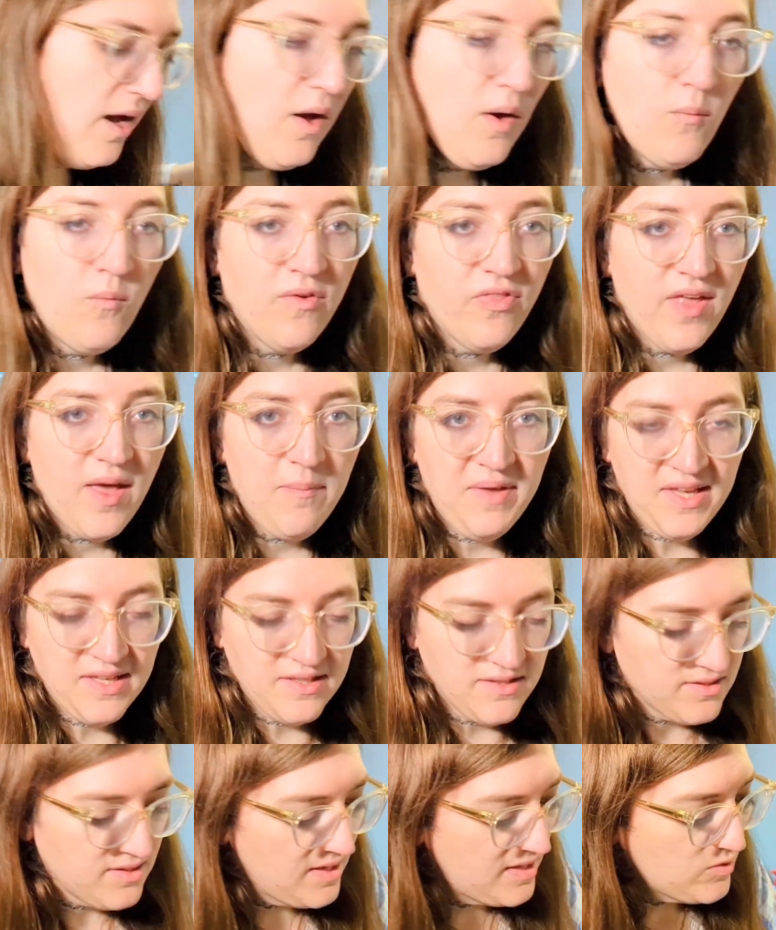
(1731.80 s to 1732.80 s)
And what that
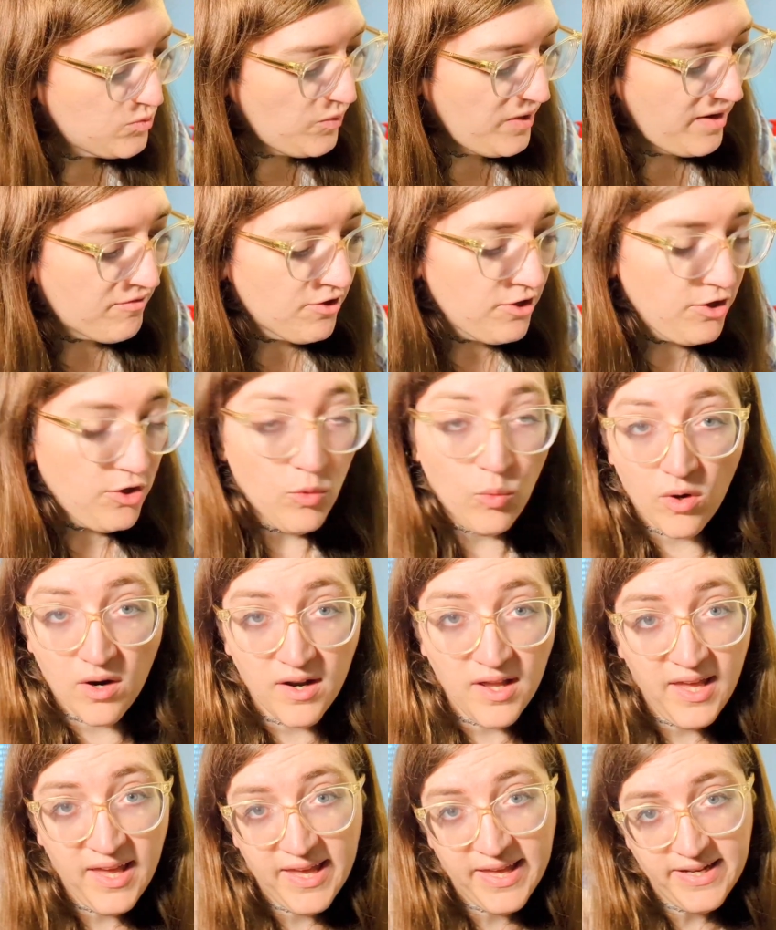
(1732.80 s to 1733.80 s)
means is whenever you
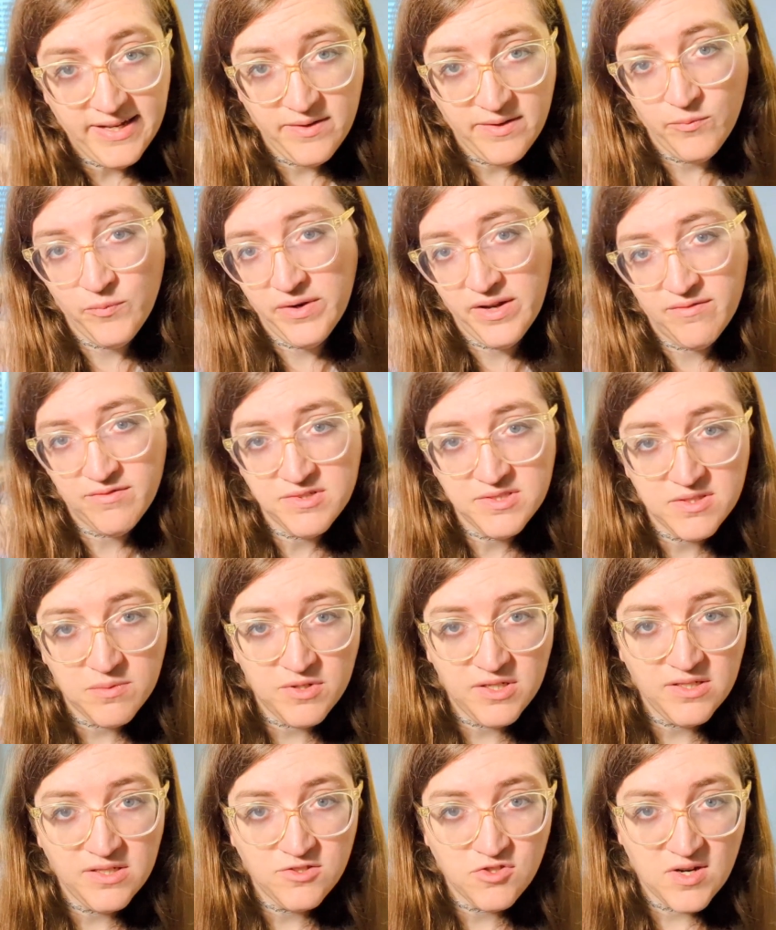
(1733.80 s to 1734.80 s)
are hit, whenever
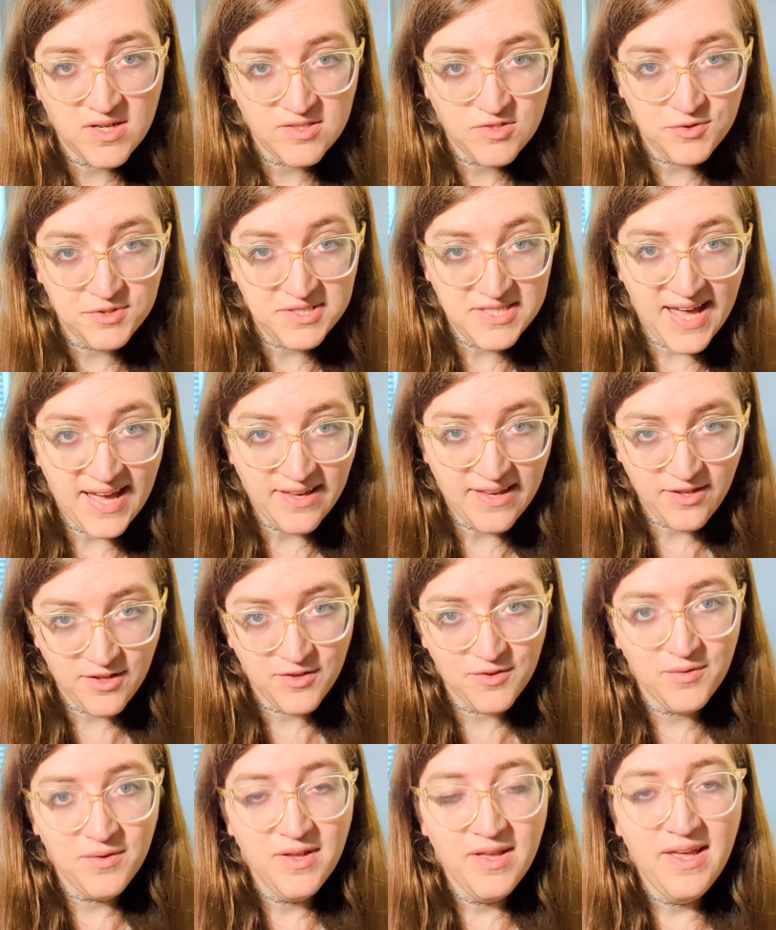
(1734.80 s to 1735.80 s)
someone tries to attack
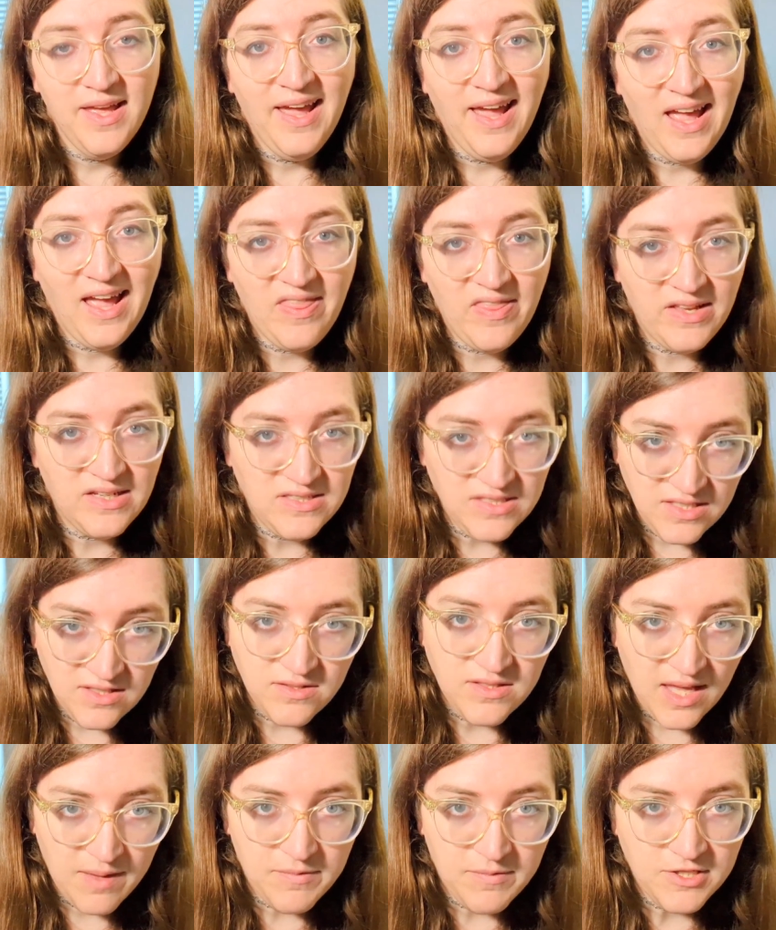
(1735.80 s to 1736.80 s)
you and they deal
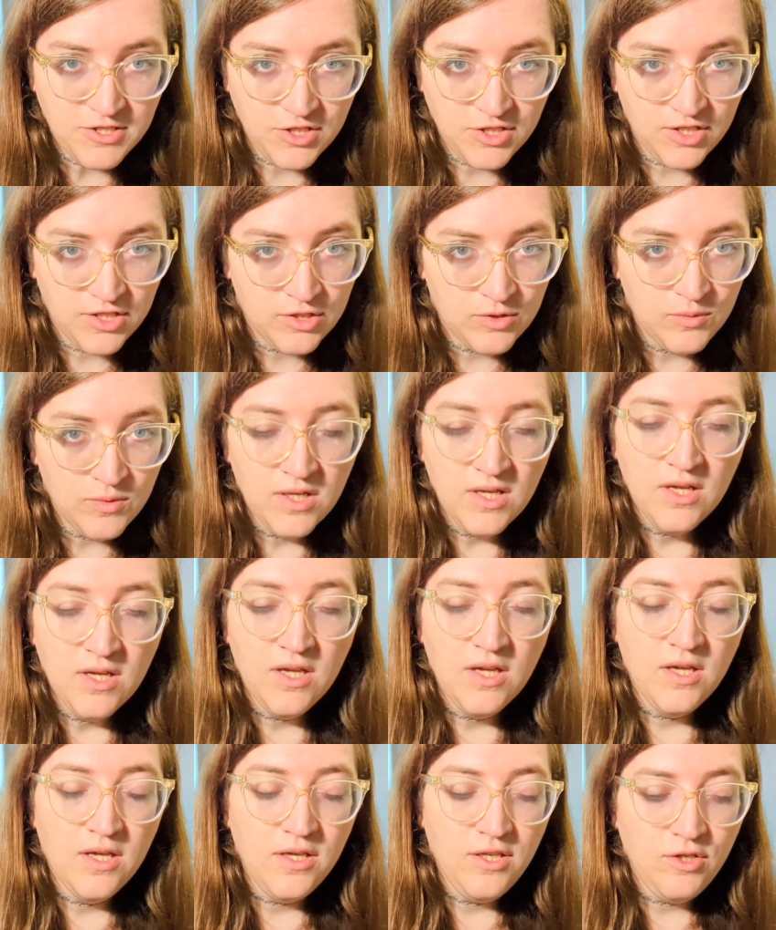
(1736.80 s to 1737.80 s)
damage to you,
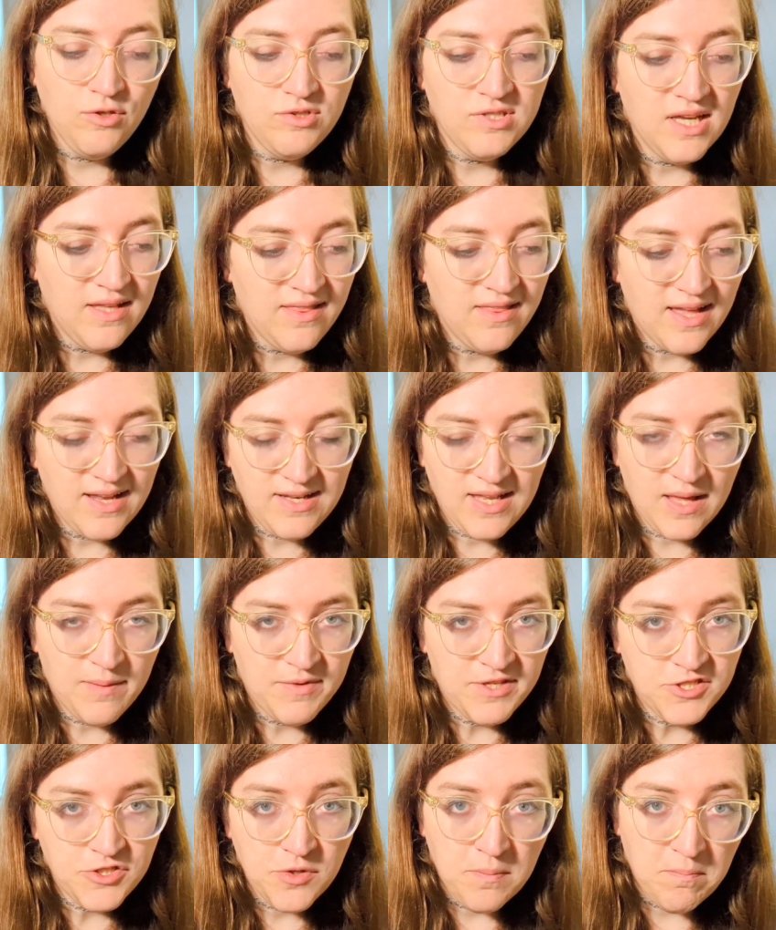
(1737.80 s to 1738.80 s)
you take that
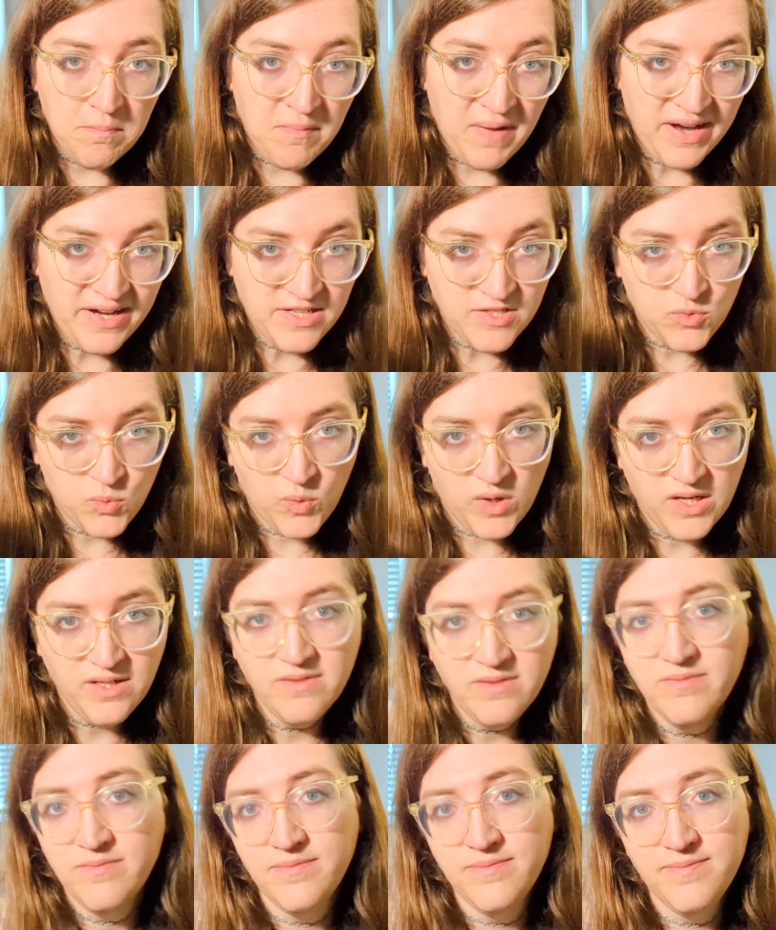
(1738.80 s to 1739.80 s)
damage minus
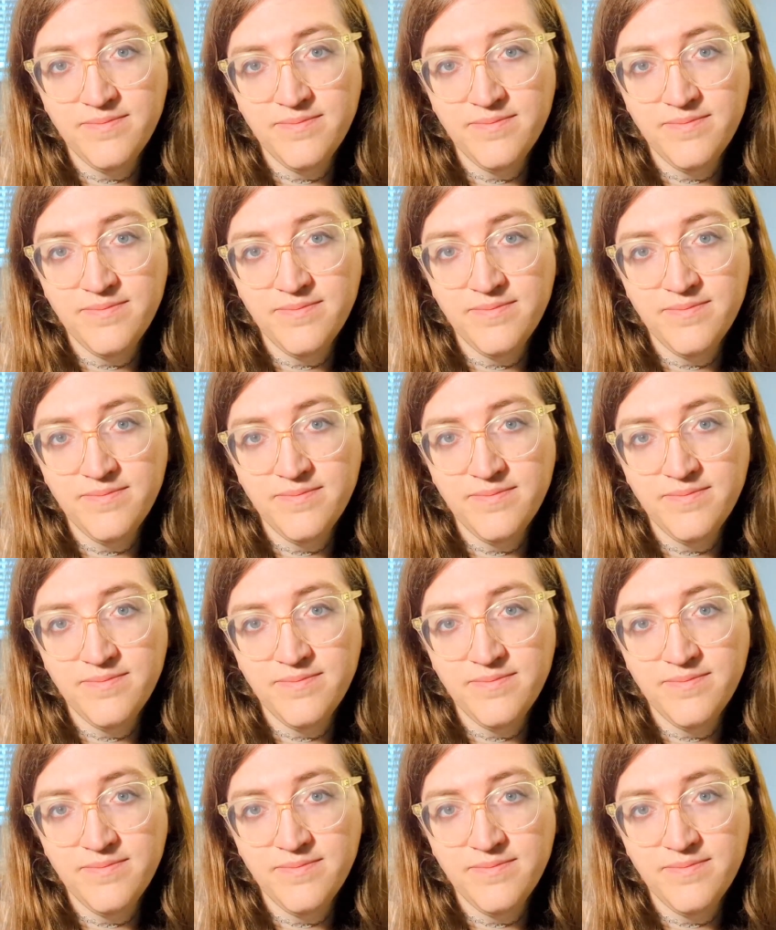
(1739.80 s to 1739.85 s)
1.